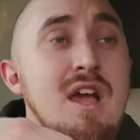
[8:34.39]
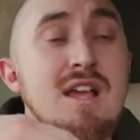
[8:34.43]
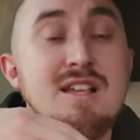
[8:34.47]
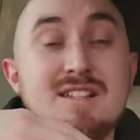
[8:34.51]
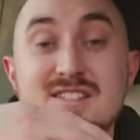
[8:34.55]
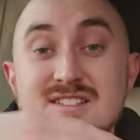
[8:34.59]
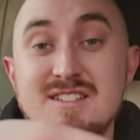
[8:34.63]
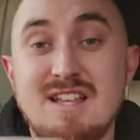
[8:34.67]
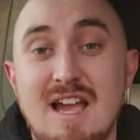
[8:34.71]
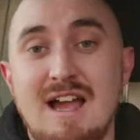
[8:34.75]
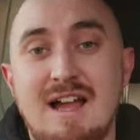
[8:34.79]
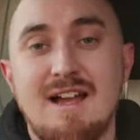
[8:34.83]

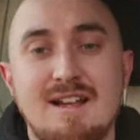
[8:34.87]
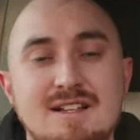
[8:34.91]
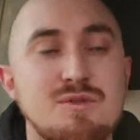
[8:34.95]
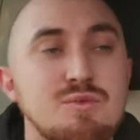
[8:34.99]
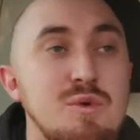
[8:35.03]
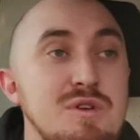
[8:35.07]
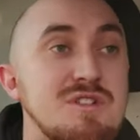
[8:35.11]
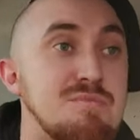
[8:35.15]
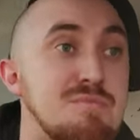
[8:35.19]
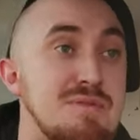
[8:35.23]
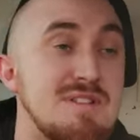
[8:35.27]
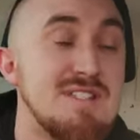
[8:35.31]
stacks
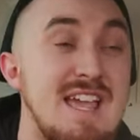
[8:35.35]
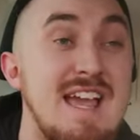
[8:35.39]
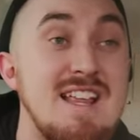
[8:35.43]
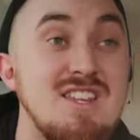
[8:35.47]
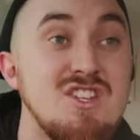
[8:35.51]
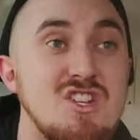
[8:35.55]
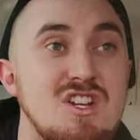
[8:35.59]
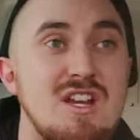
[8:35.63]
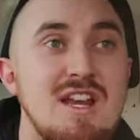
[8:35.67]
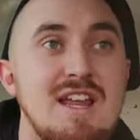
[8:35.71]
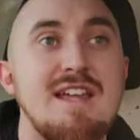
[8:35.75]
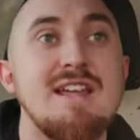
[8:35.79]
which
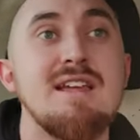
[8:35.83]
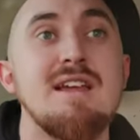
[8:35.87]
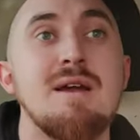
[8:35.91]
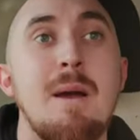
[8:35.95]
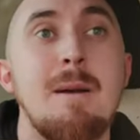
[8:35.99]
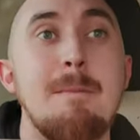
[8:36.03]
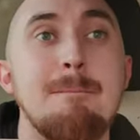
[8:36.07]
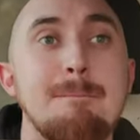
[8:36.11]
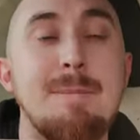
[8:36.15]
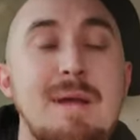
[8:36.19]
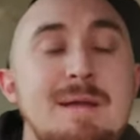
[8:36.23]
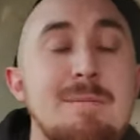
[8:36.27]
potentially
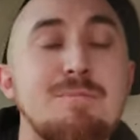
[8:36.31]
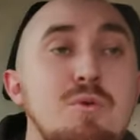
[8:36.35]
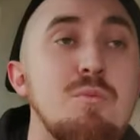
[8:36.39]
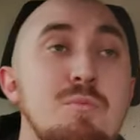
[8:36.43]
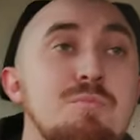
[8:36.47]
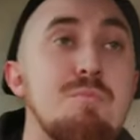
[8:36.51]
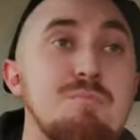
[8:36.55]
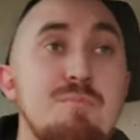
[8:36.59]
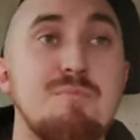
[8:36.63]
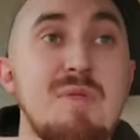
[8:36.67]
people